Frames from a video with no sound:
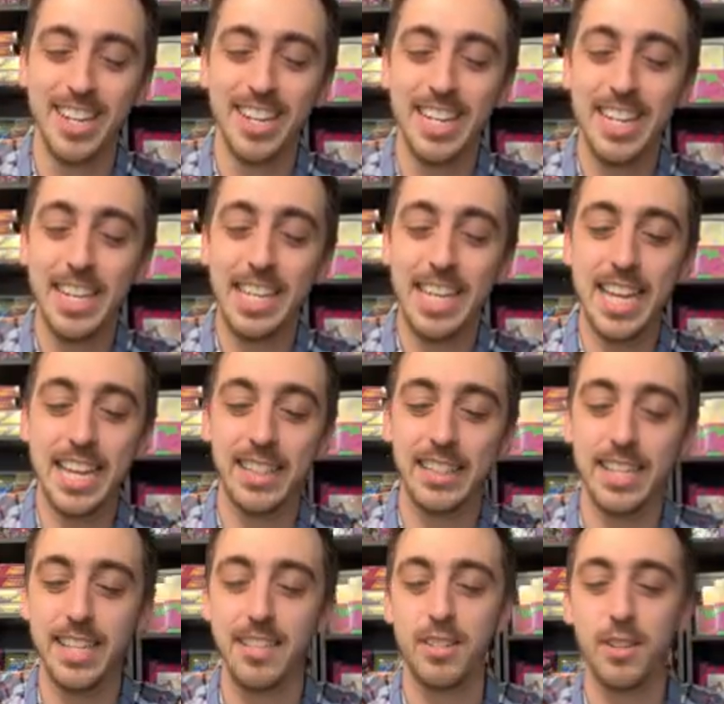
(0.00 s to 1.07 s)
Need to get at
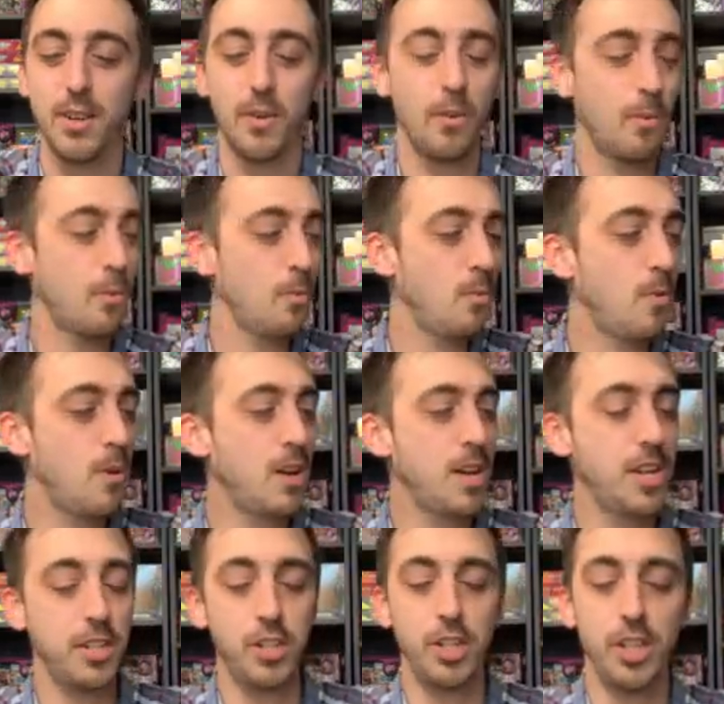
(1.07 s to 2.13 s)
least
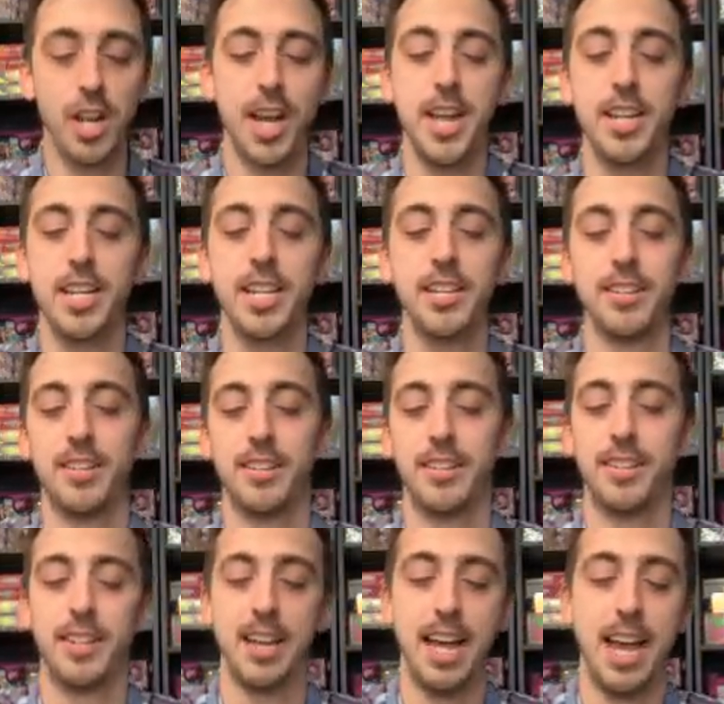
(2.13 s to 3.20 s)
one shiny
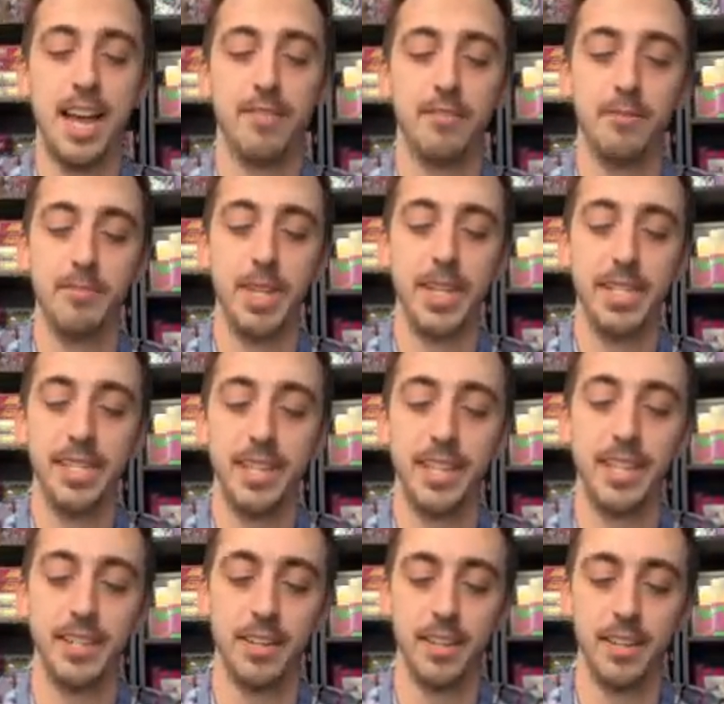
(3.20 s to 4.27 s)
out of a mini
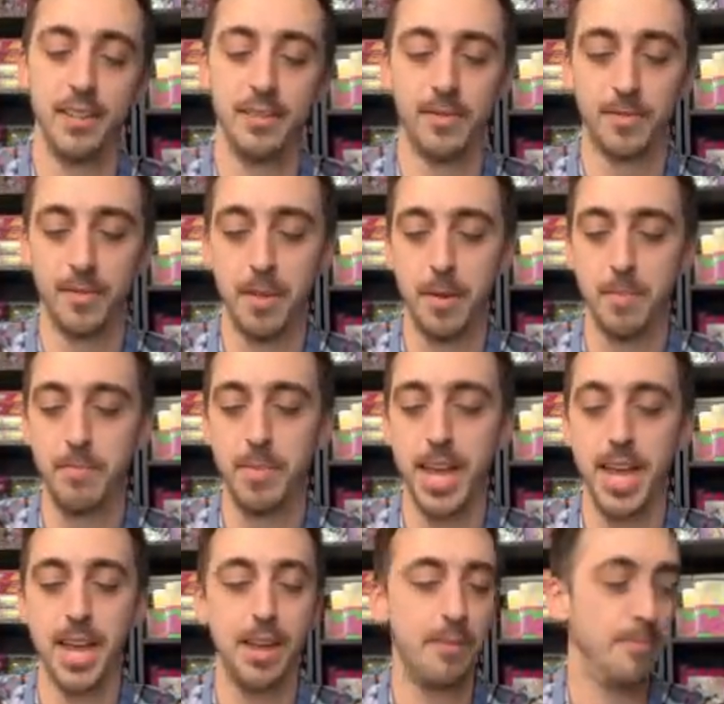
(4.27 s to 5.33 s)
tin.
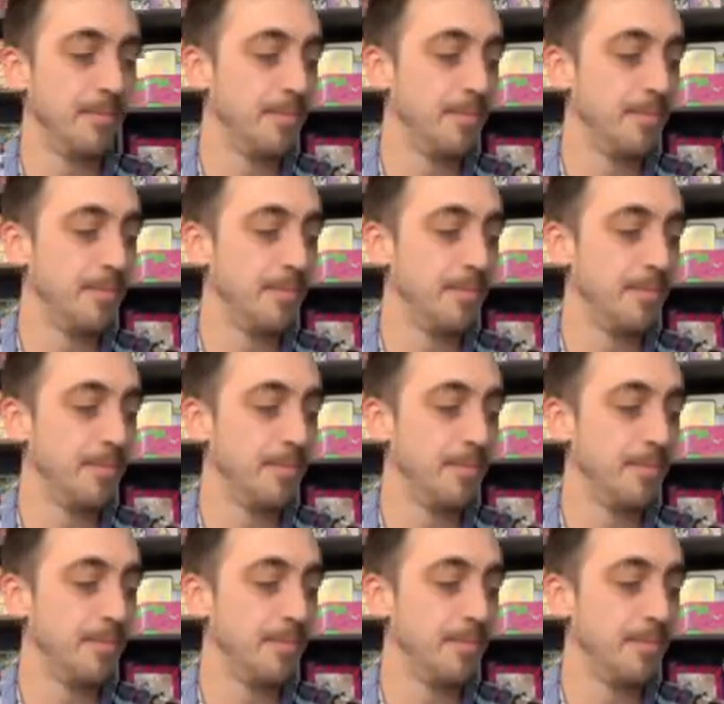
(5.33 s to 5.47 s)
Bam.